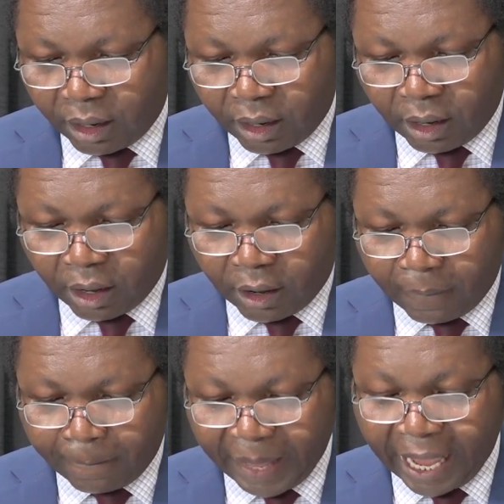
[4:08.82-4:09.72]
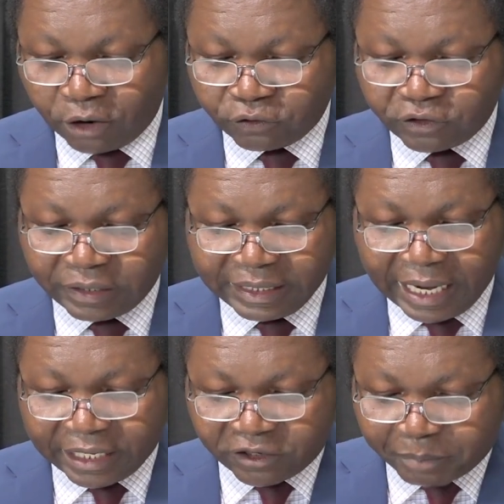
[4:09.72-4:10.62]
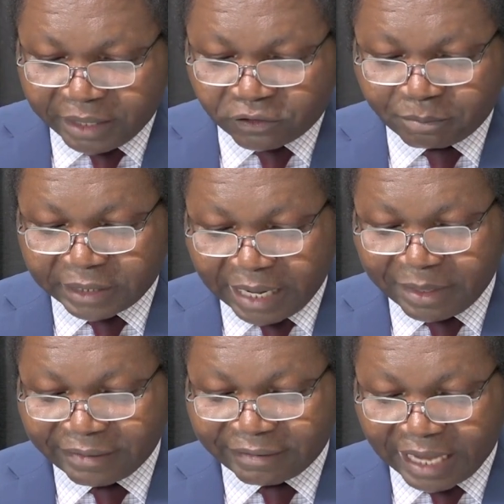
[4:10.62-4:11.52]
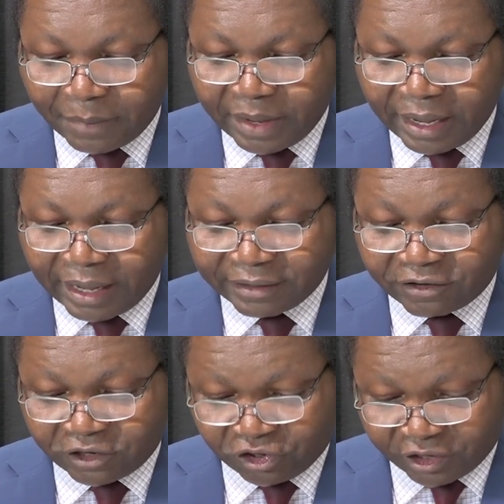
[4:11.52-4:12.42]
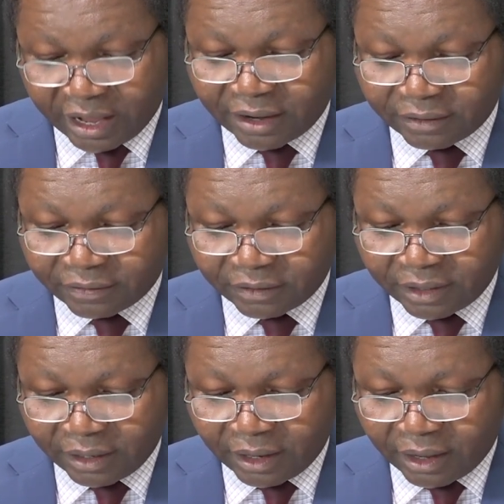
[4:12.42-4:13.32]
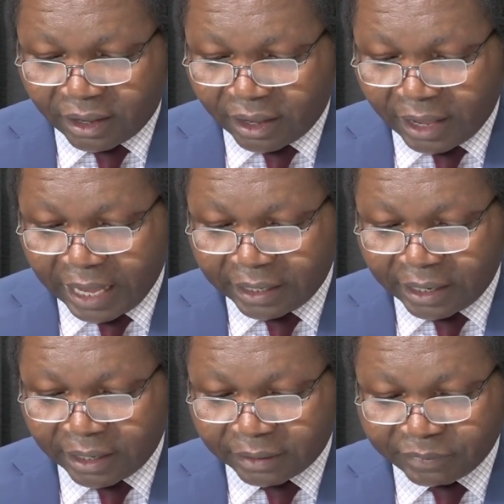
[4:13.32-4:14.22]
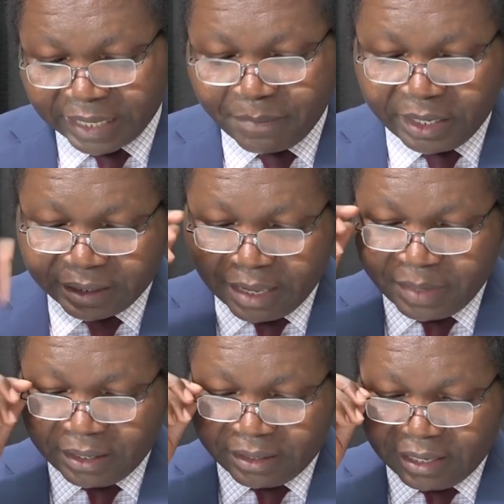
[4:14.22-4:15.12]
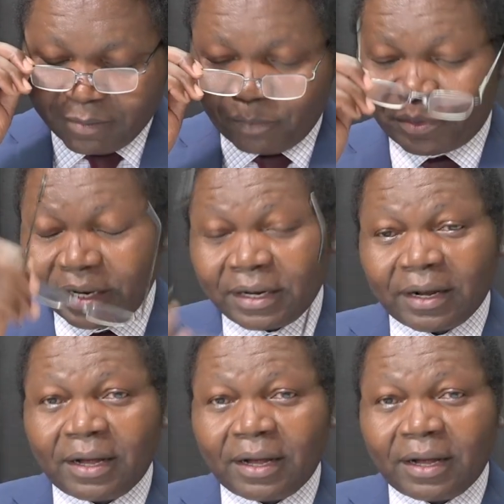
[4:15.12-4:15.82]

I also see that he spent some time in Zambia and the Seychelles. And let me bring